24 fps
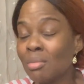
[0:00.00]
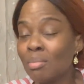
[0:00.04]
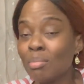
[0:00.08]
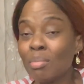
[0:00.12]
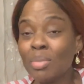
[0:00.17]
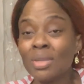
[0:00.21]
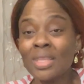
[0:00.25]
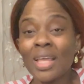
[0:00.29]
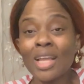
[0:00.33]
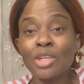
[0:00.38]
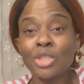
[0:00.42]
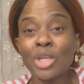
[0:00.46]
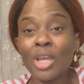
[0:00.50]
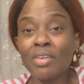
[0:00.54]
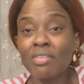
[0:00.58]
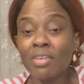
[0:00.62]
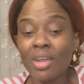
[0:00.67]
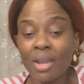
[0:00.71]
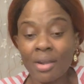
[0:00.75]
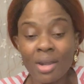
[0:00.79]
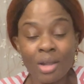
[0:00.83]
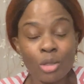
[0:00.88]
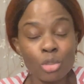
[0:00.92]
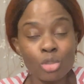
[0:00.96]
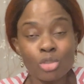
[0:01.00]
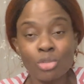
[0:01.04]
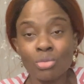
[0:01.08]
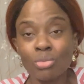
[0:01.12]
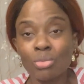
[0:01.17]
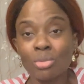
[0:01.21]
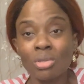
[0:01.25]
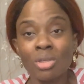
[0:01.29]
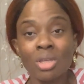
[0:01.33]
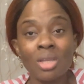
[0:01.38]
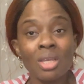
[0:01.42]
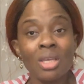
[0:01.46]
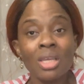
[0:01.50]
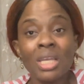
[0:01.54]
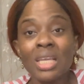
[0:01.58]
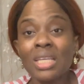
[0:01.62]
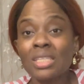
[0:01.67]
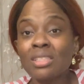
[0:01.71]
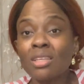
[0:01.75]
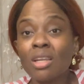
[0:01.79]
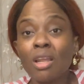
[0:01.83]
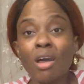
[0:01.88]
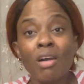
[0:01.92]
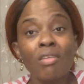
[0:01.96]
But that driving around too,
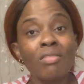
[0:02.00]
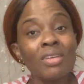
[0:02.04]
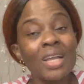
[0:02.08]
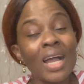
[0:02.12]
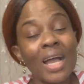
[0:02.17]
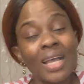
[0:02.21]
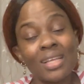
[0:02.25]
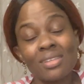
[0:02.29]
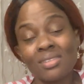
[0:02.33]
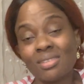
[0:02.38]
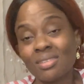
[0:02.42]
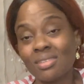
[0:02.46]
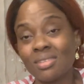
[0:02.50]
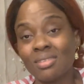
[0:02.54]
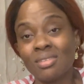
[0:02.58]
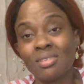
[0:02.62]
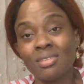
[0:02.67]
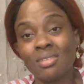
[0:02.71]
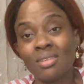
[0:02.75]
it's a lot of gas.